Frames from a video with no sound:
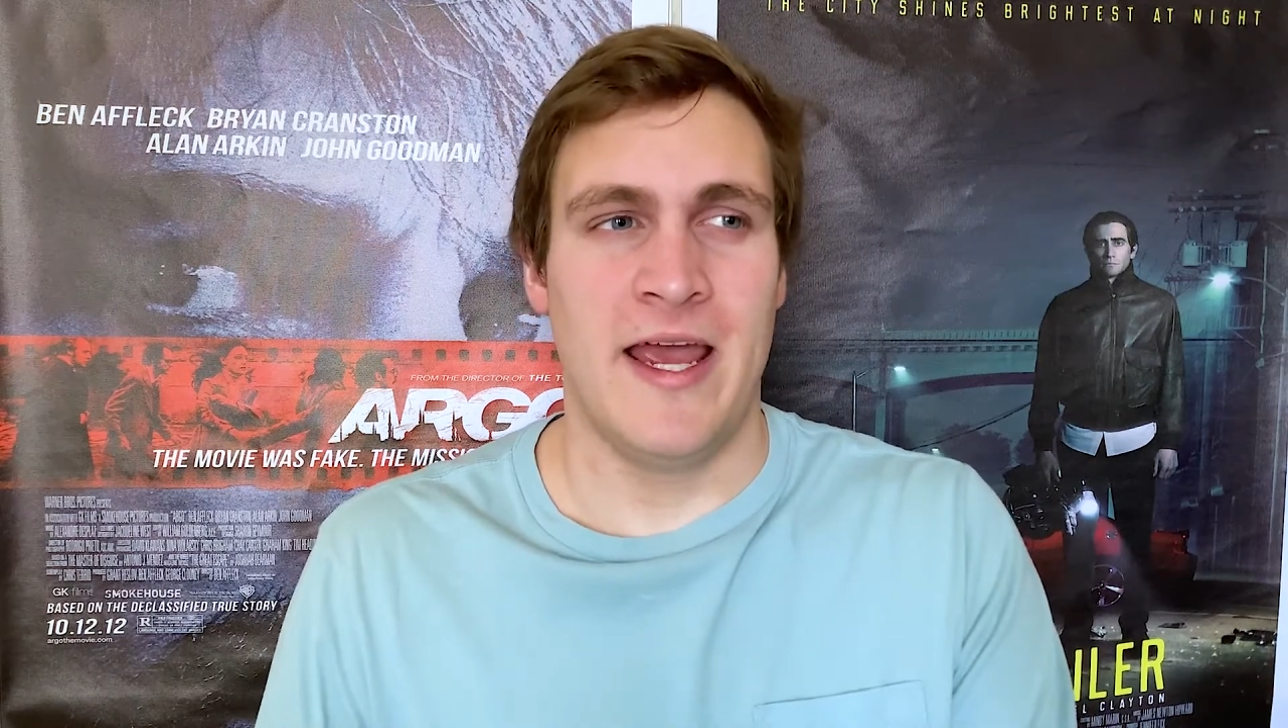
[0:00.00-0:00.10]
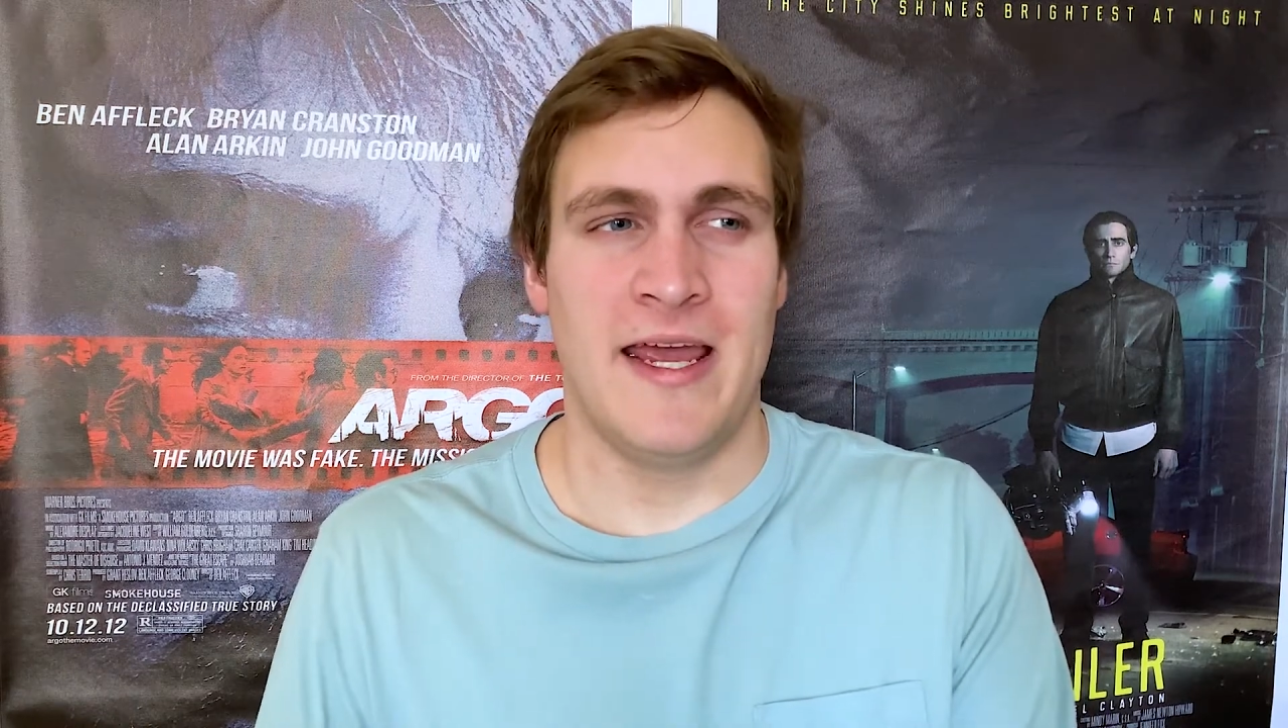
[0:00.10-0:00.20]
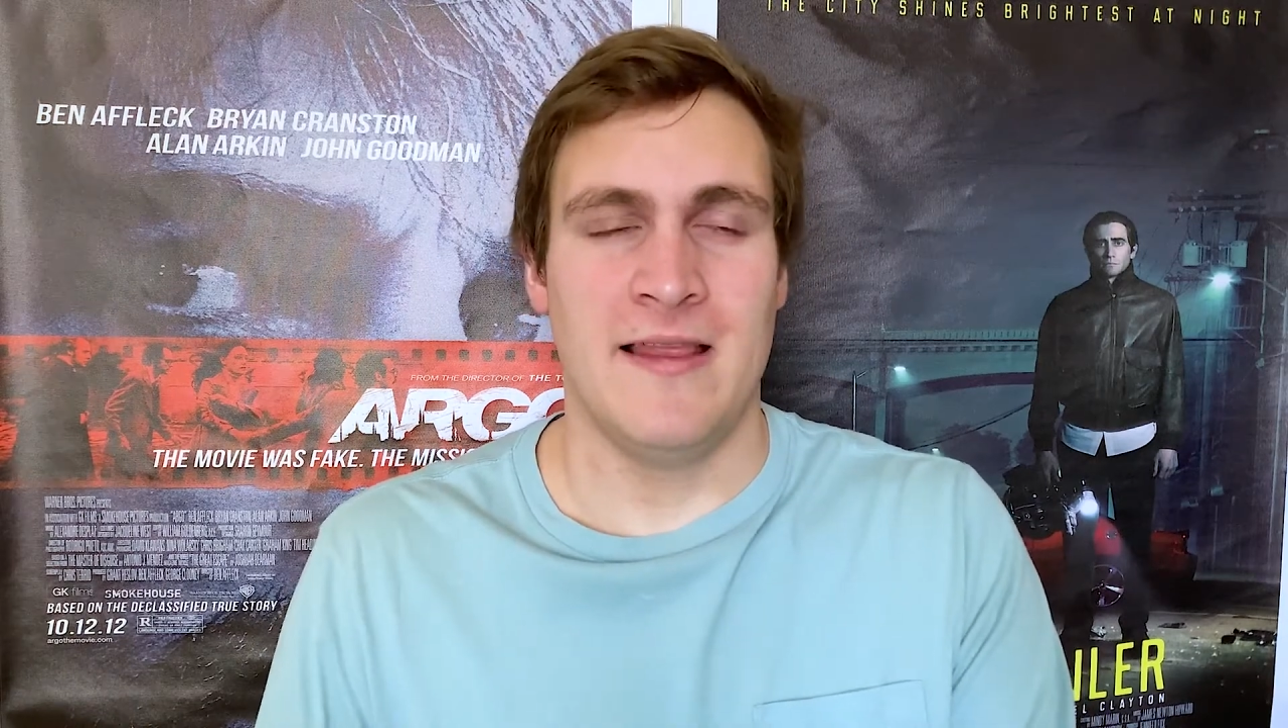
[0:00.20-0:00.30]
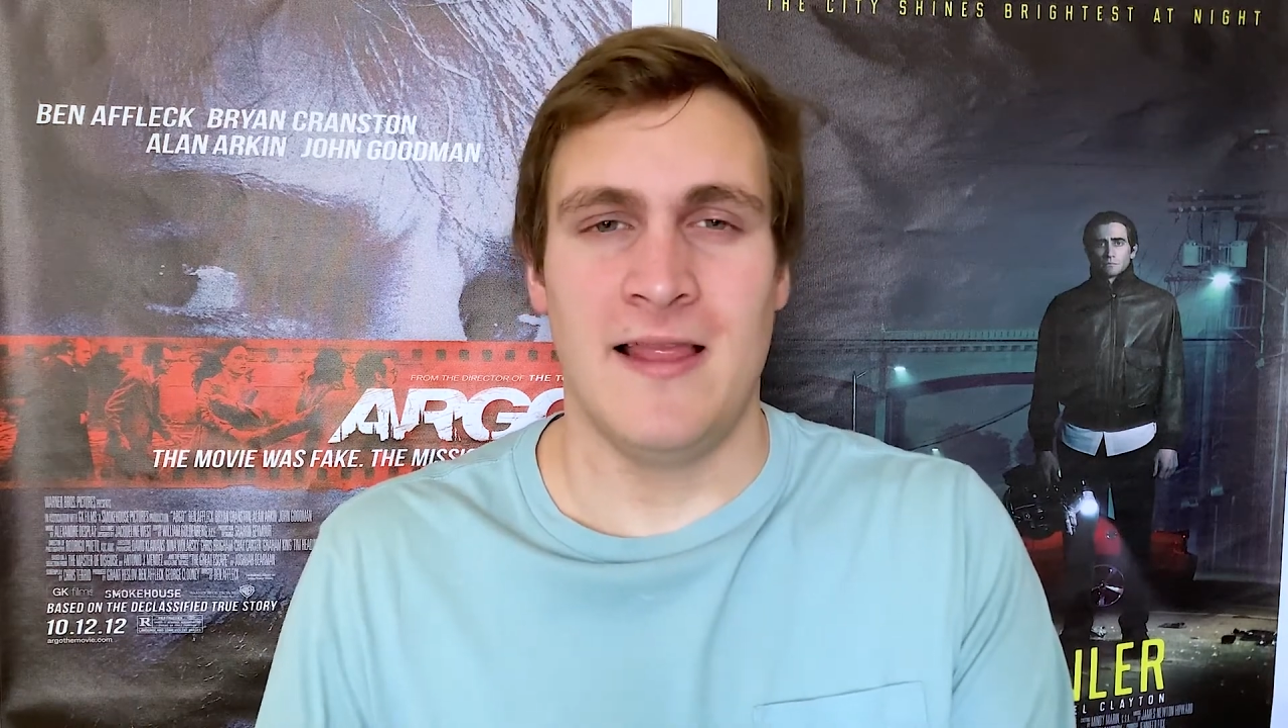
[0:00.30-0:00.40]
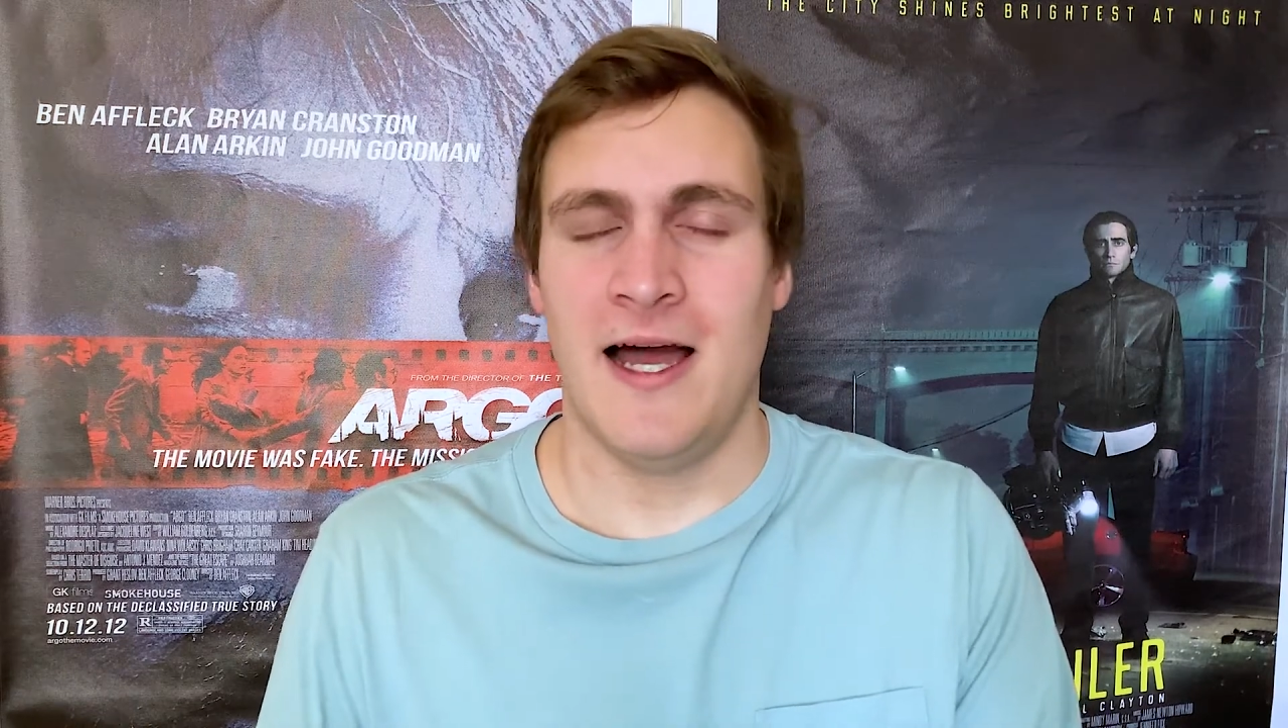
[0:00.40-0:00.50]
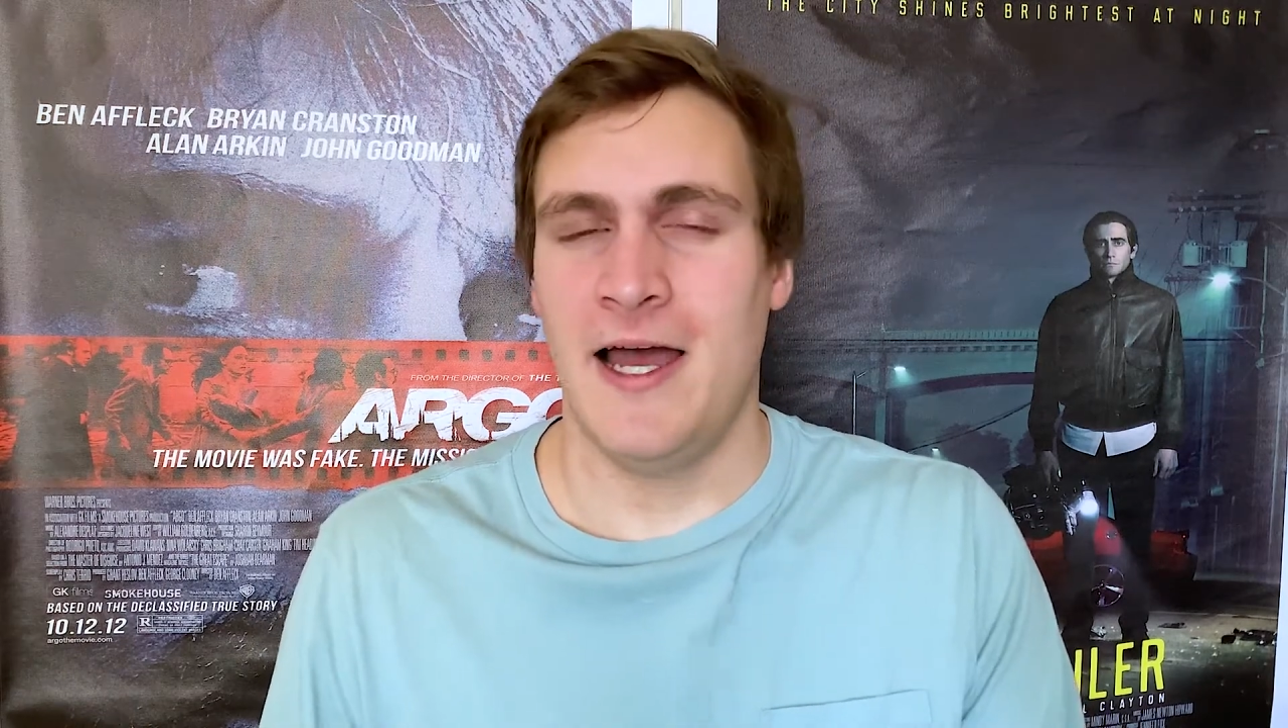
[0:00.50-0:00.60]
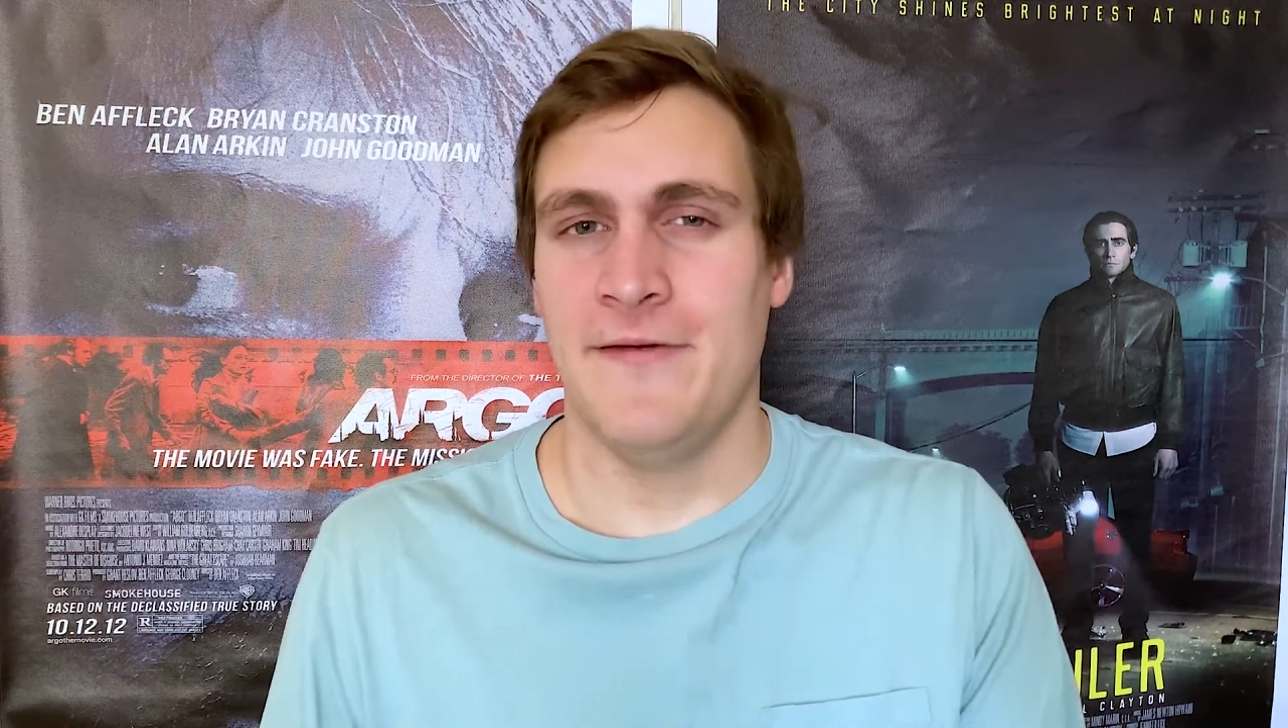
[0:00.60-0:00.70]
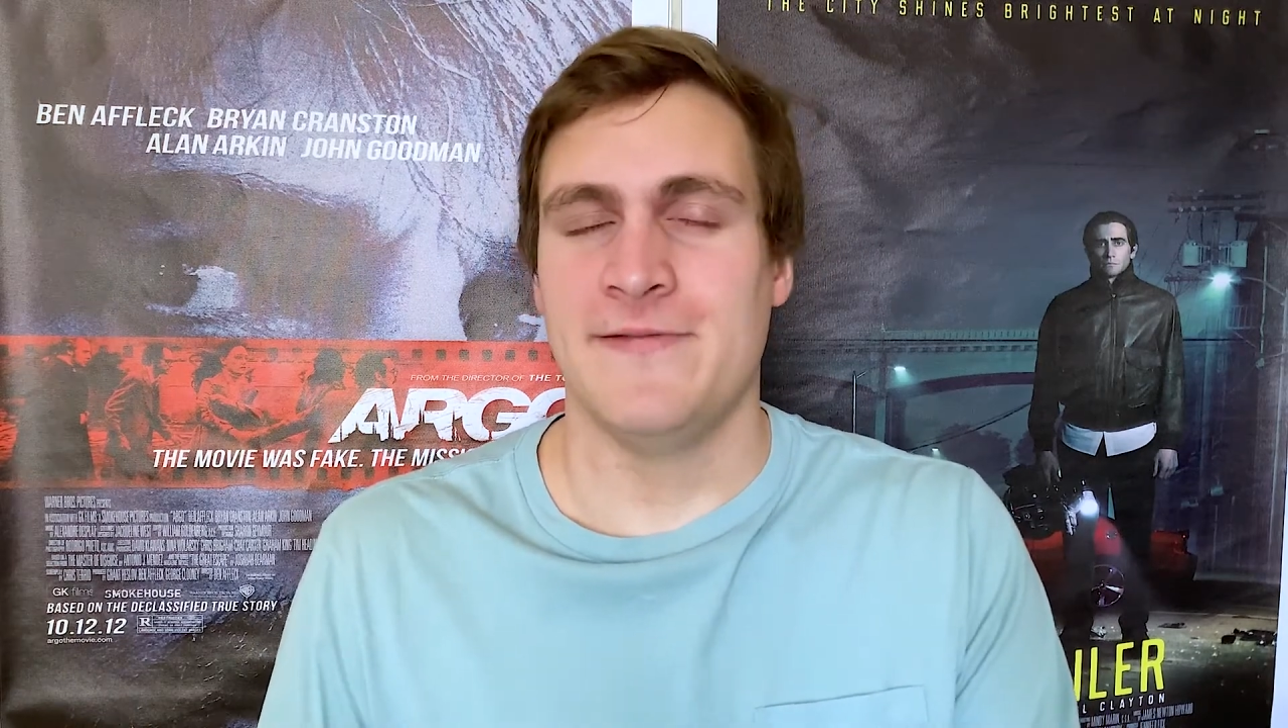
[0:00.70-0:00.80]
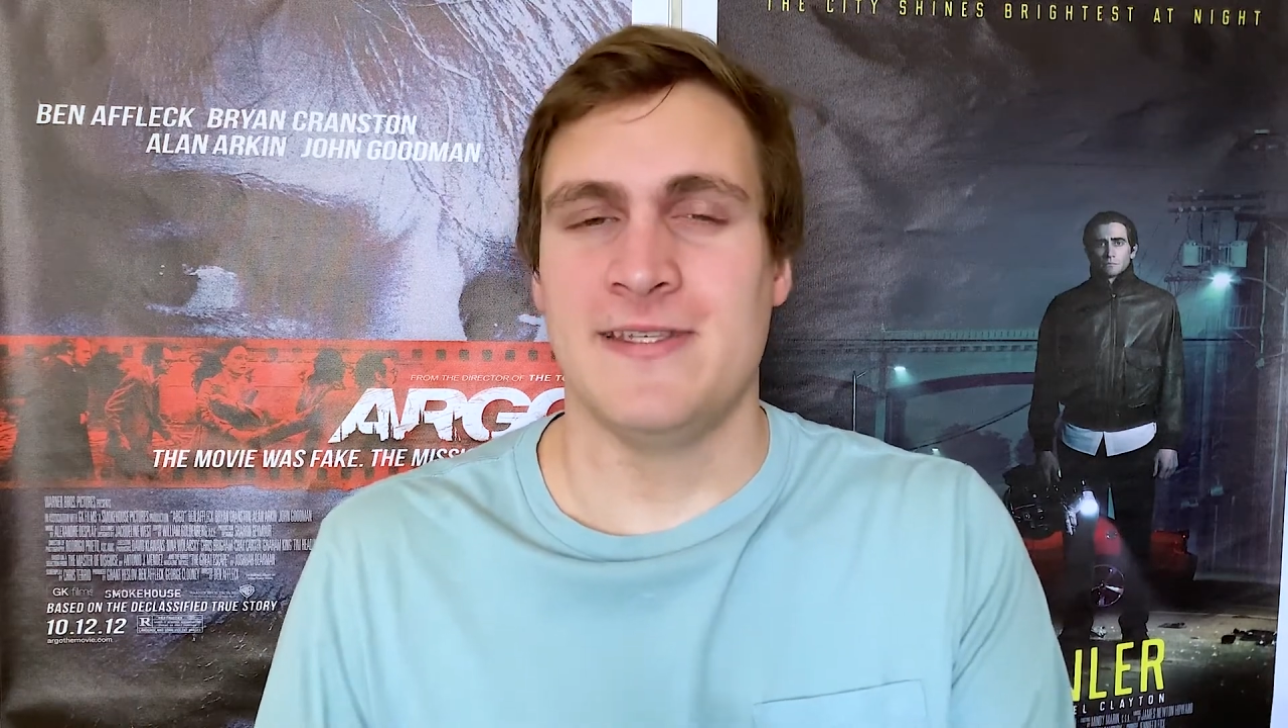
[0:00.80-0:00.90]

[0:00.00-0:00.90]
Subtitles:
a live